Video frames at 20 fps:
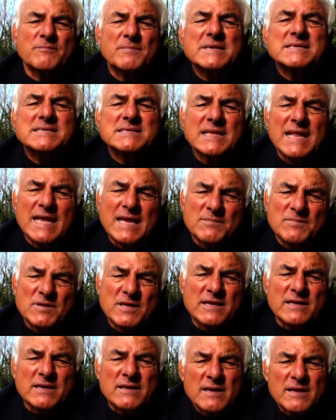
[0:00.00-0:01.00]

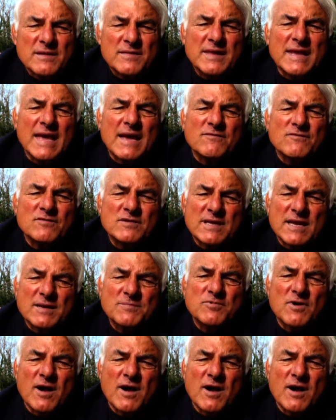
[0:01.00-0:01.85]
mislabeling the everyday